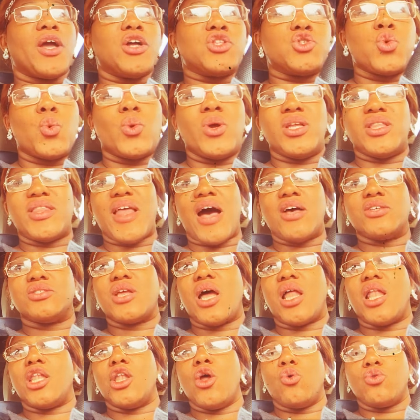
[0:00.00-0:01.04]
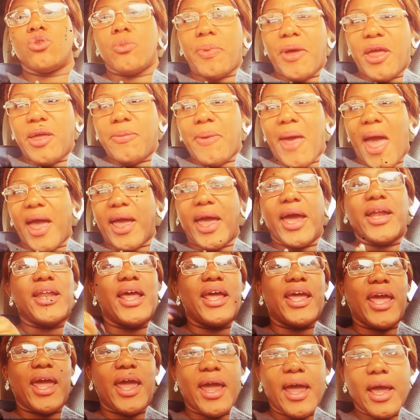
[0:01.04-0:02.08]
a $20,000 loan to pay back and
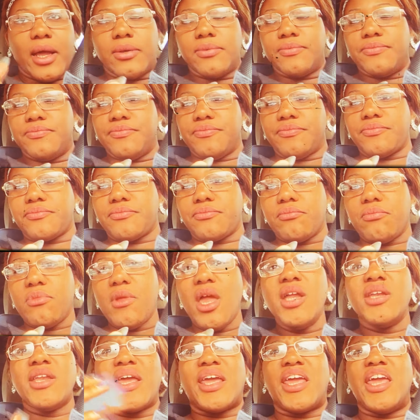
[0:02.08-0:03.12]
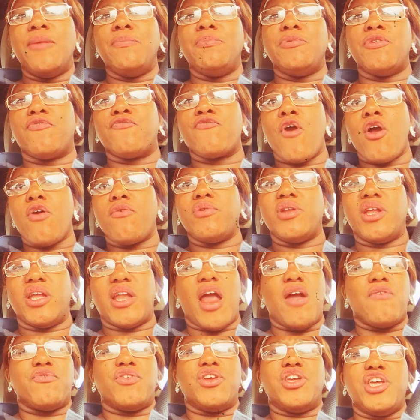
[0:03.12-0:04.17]
they can't. They keep deferring it
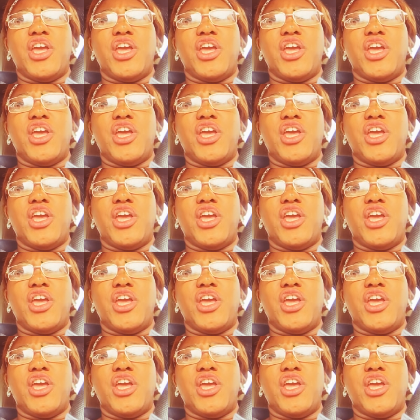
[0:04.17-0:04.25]
every